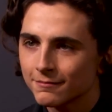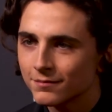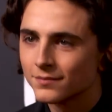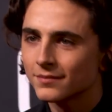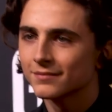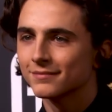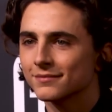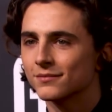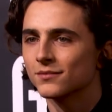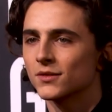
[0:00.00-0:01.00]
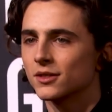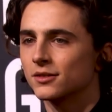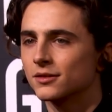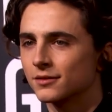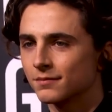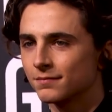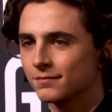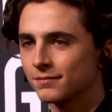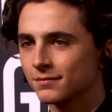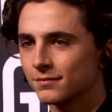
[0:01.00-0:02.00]
youngest person nominated for
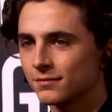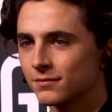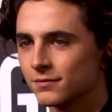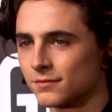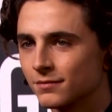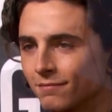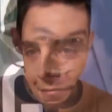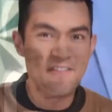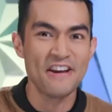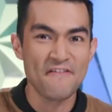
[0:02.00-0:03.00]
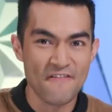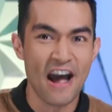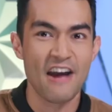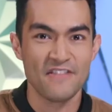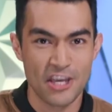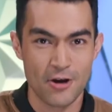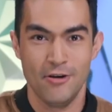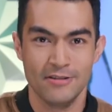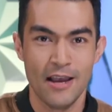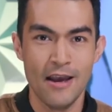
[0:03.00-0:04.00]
Best Actor in 75
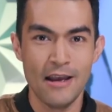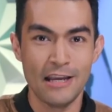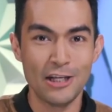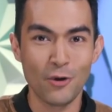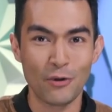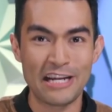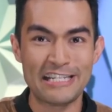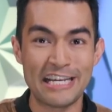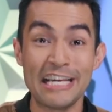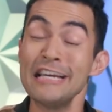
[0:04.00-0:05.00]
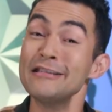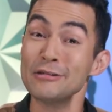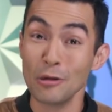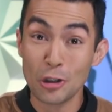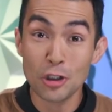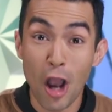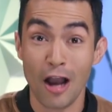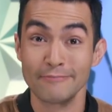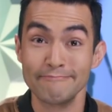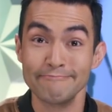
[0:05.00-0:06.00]
years. He told ET he's still in shock.